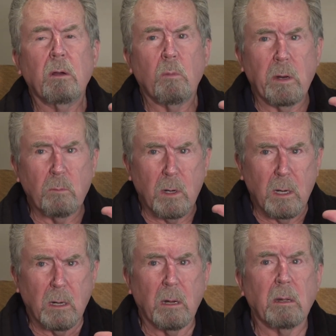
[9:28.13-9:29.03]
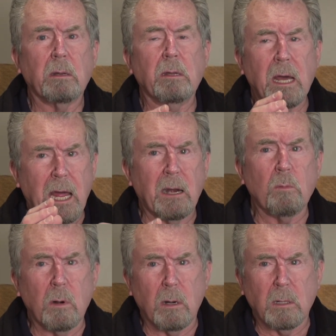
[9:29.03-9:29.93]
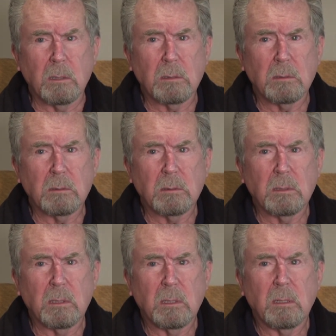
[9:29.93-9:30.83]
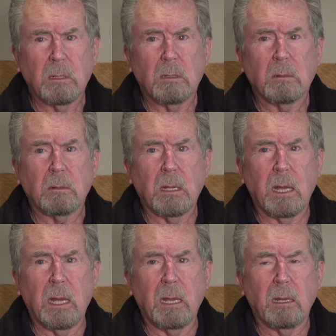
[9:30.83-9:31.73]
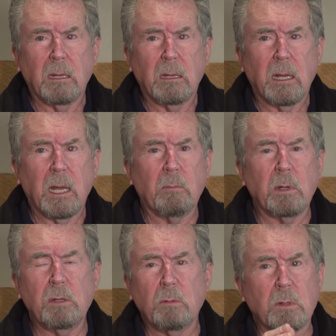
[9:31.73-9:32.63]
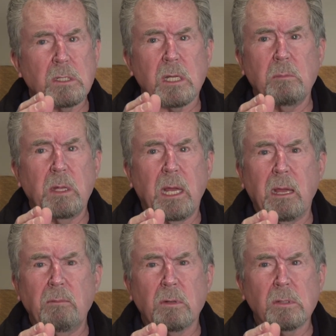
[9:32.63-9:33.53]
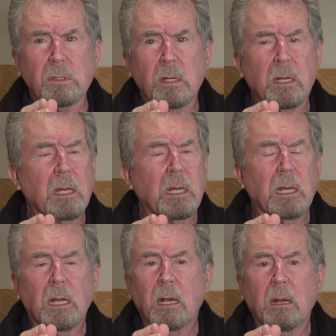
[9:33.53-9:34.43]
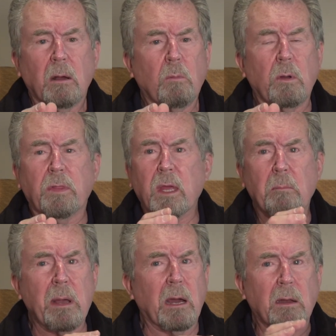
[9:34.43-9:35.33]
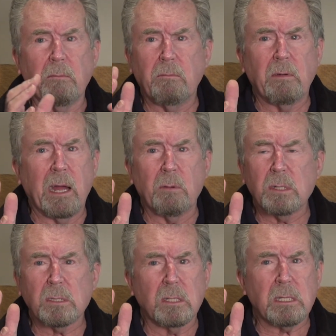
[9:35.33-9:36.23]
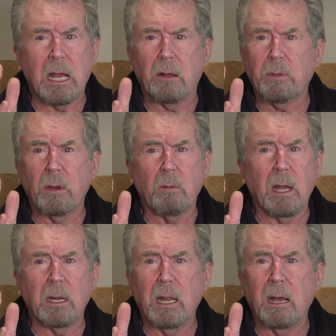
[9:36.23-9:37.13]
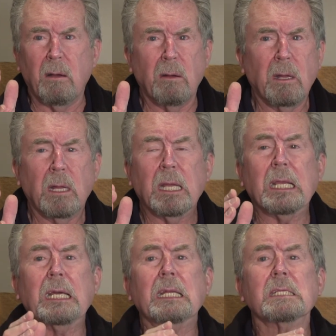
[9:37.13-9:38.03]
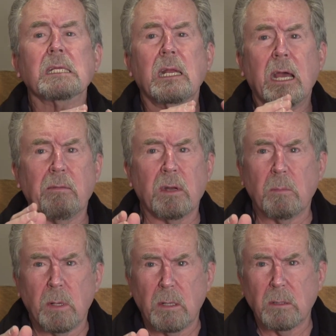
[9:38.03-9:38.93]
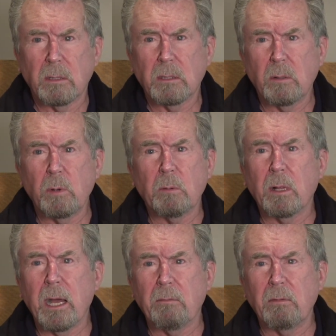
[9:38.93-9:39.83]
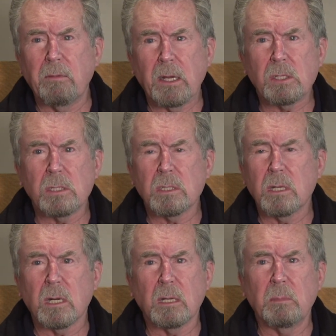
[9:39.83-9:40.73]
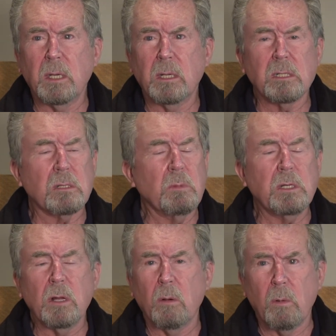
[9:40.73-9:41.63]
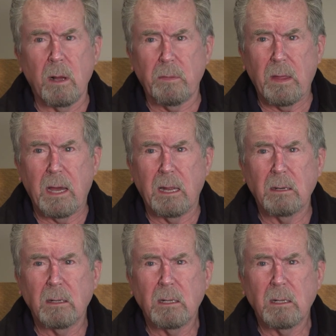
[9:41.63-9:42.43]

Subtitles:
when we're not at work, okay, and we do risky behaviors, with the amount of virus that's out there right now, it is inevitable that we will have infections in our communities, and we don't want that.